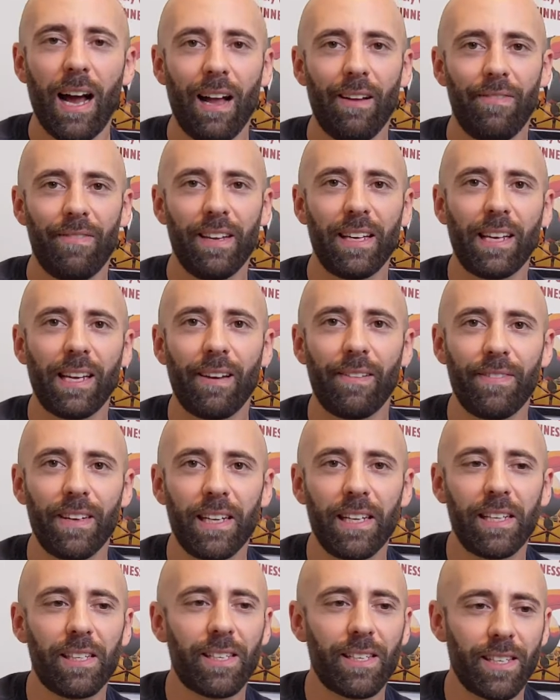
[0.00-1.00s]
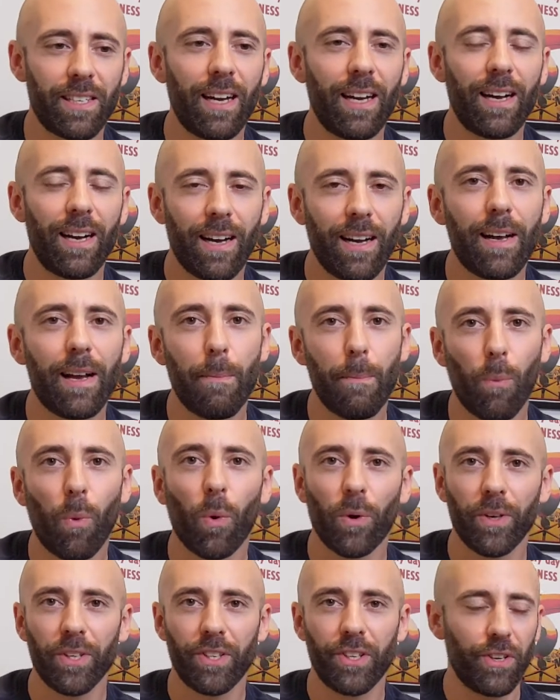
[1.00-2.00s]
I think it's
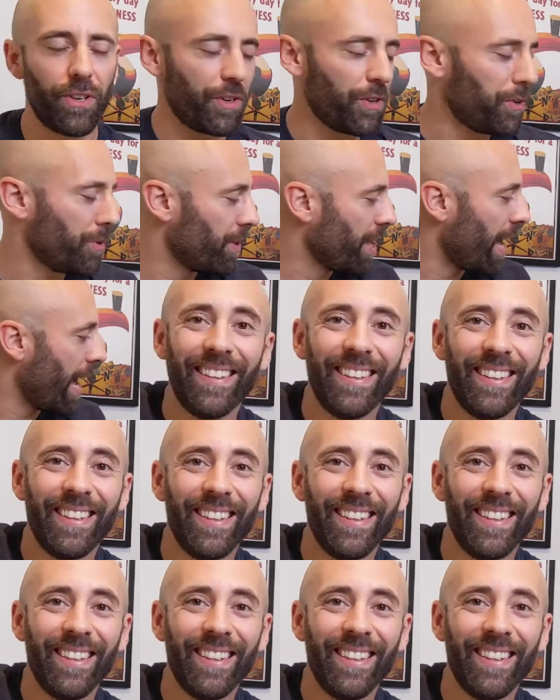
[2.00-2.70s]
important to do that.